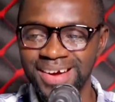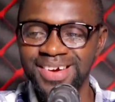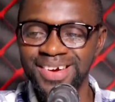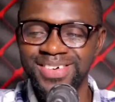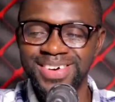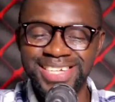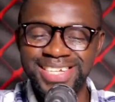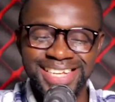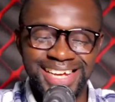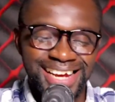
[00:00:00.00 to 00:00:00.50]

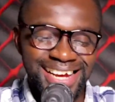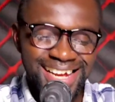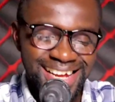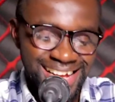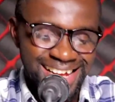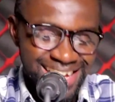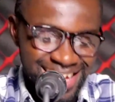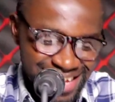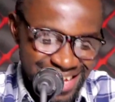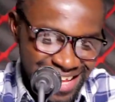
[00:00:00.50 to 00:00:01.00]
With here,
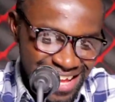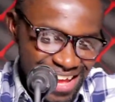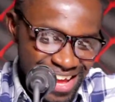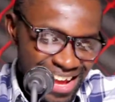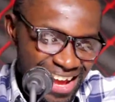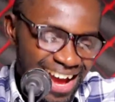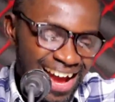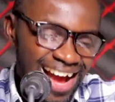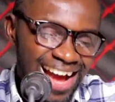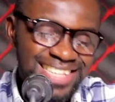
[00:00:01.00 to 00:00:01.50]

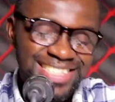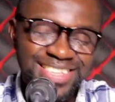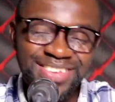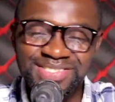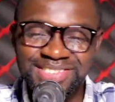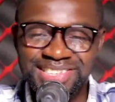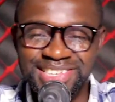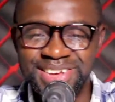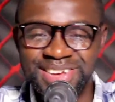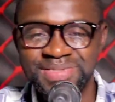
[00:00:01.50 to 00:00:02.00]
as
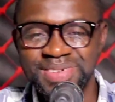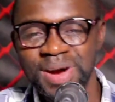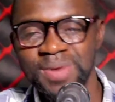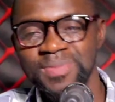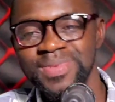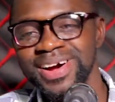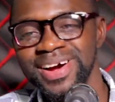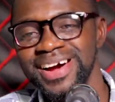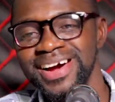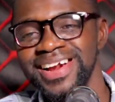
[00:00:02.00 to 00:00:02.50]
I'm sitting in
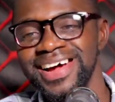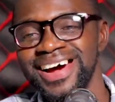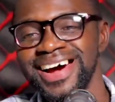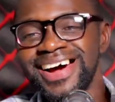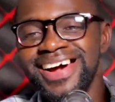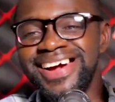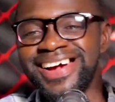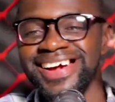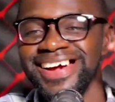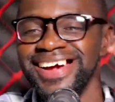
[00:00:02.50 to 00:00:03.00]
America,
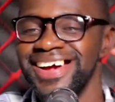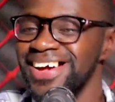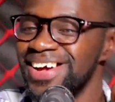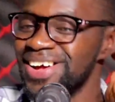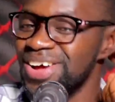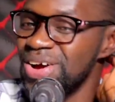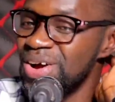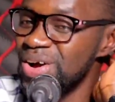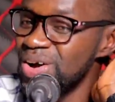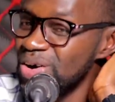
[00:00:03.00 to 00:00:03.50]

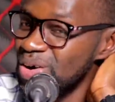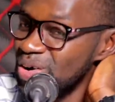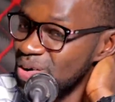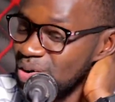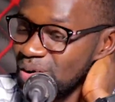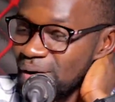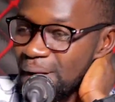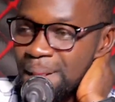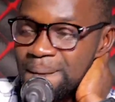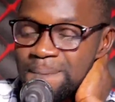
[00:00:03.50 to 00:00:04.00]

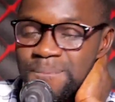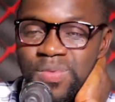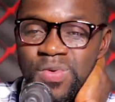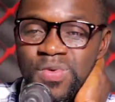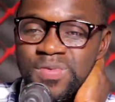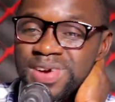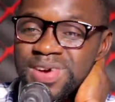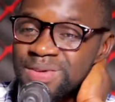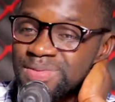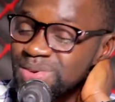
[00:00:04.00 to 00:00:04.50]

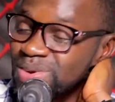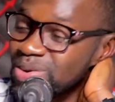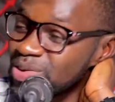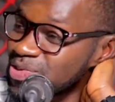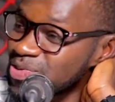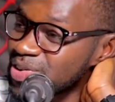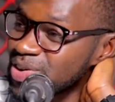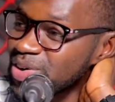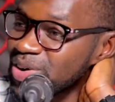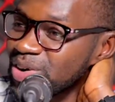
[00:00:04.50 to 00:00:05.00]
who may be no
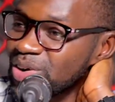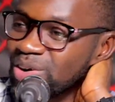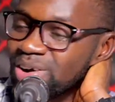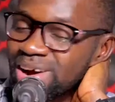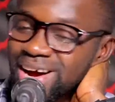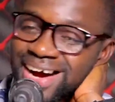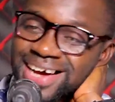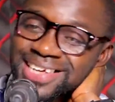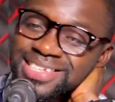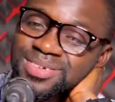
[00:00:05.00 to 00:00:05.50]
friend or
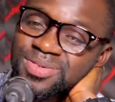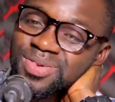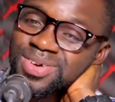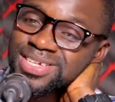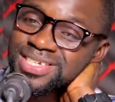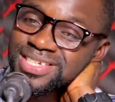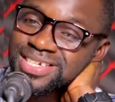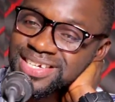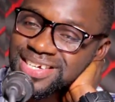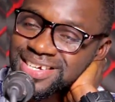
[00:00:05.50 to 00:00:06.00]
kind of
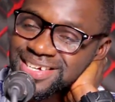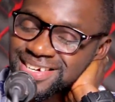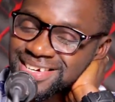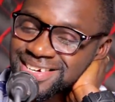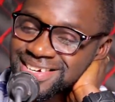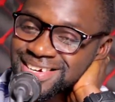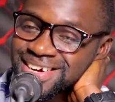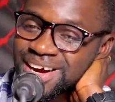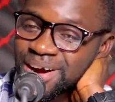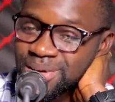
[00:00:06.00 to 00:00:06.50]
was a
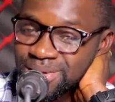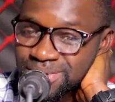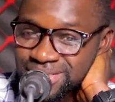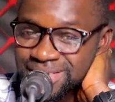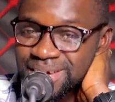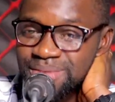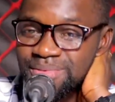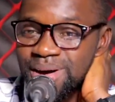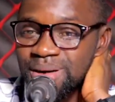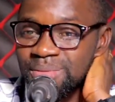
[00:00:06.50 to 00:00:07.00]

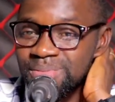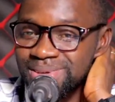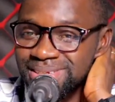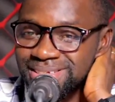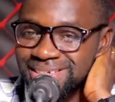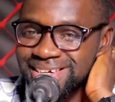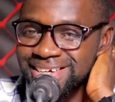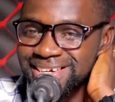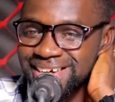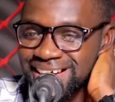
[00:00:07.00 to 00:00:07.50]
chairman of the
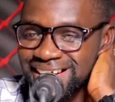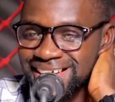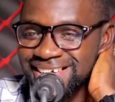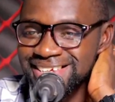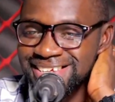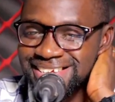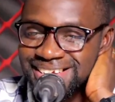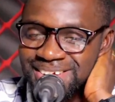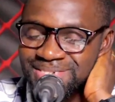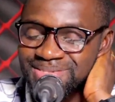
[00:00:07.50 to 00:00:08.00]

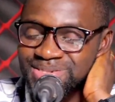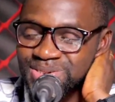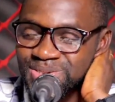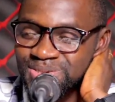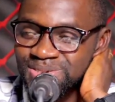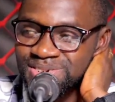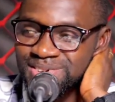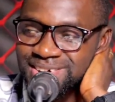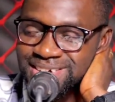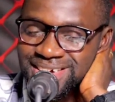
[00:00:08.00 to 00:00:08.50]
trainer. I'm
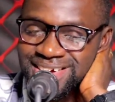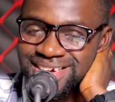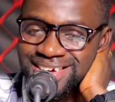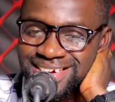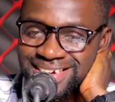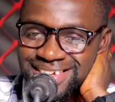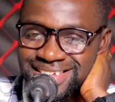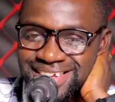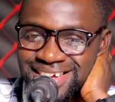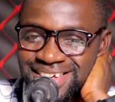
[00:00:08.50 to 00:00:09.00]
so
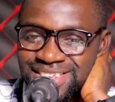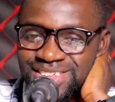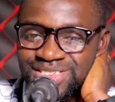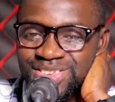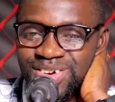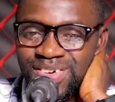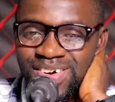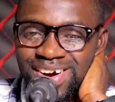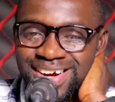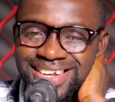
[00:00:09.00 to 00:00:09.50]

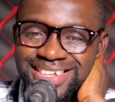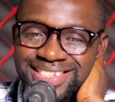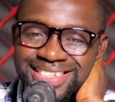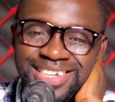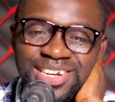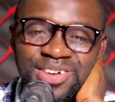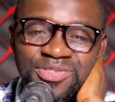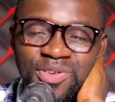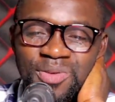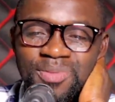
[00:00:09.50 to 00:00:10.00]
the God is
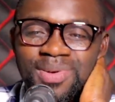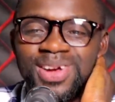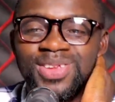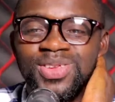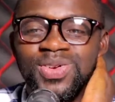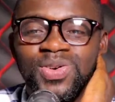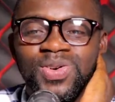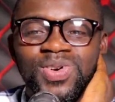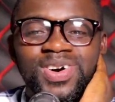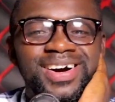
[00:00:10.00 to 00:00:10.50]
in the
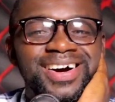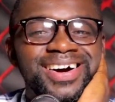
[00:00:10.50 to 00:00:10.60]
format too.